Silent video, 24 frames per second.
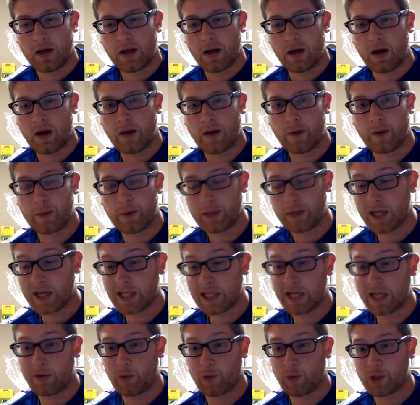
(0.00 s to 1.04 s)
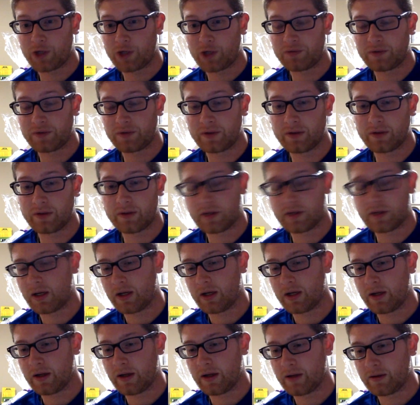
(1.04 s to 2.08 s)
Hope you guys had a wonderful,
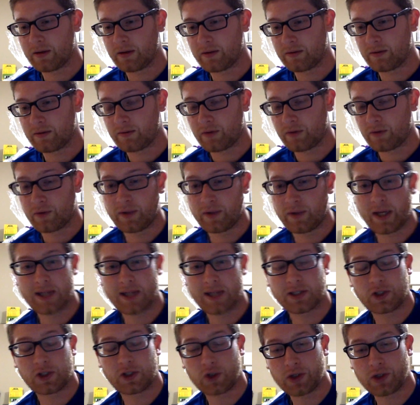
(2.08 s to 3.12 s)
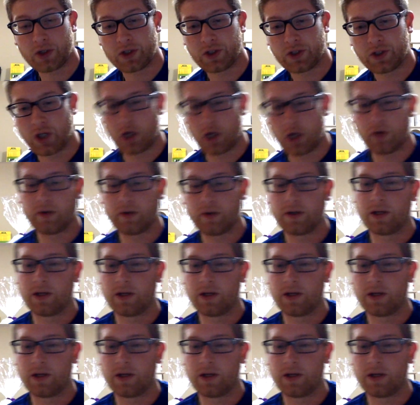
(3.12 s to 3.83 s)
hope you guys enjoyed the show.